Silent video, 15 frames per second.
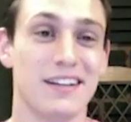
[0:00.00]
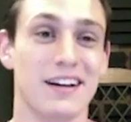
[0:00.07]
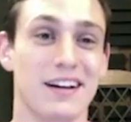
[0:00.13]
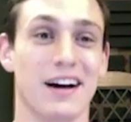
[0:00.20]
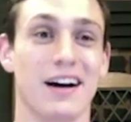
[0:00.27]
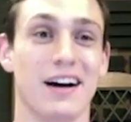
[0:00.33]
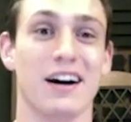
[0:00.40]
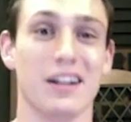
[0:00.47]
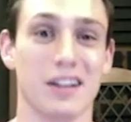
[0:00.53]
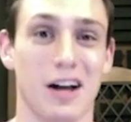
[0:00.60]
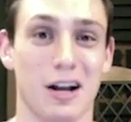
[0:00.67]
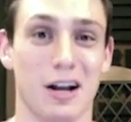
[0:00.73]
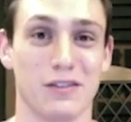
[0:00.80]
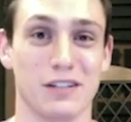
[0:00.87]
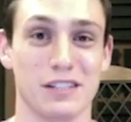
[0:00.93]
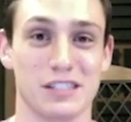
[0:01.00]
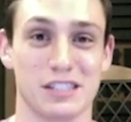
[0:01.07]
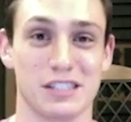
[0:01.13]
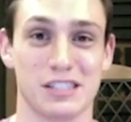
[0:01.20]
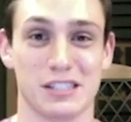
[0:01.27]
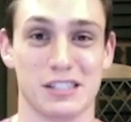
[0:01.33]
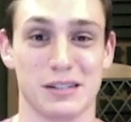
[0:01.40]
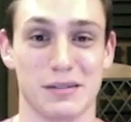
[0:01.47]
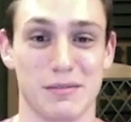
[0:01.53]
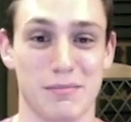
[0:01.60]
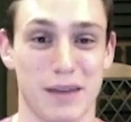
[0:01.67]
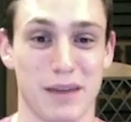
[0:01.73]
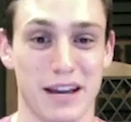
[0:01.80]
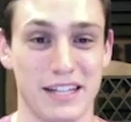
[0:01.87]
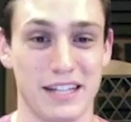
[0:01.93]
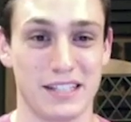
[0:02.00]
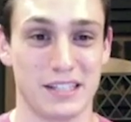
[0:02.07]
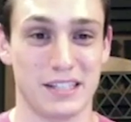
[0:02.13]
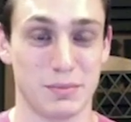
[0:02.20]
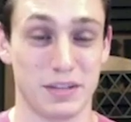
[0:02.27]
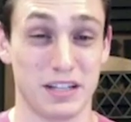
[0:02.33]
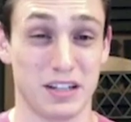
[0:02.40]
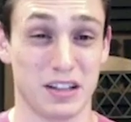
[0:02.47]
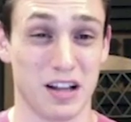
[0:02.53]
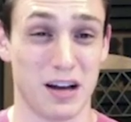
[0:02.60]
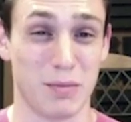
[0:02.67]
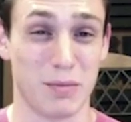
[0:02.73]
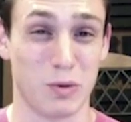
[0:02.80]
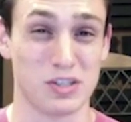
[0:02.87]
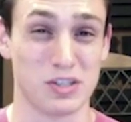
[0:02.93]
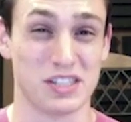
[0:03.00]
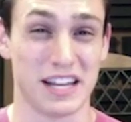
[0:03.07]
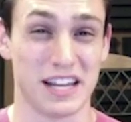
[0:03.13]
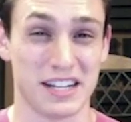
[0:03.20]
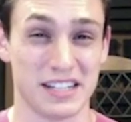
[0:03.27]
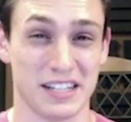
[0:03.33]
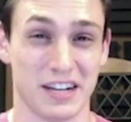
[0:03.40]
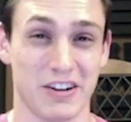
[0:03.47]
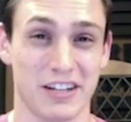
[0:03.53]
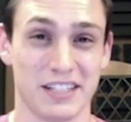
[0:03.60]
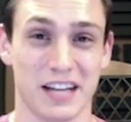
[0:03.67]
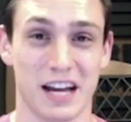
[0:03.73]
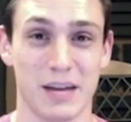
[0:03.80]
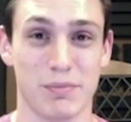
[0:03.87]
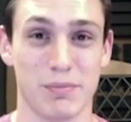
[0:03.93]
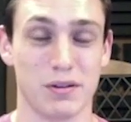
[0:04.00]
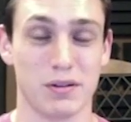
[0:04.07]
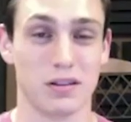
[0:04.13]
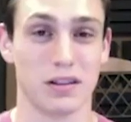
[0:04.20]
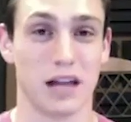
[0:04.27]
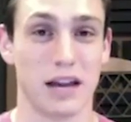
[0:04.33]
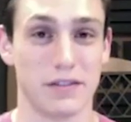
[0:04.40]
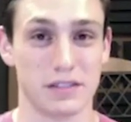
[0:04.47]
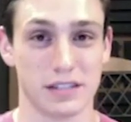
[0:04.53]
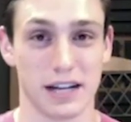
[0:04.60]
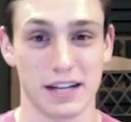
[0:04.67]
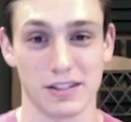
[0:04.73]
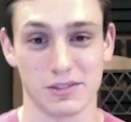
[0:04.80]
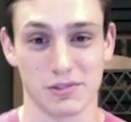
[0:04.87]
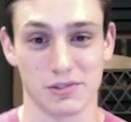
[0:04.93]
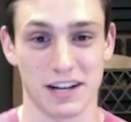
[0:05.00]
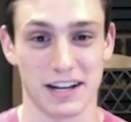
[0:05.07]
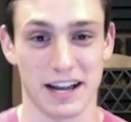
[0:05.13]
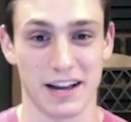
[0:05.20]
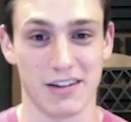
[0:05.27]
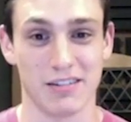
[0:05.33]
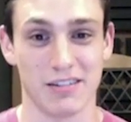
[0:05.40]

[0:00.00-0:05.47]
of us might be in a lot more sedentary type lifestyles right now.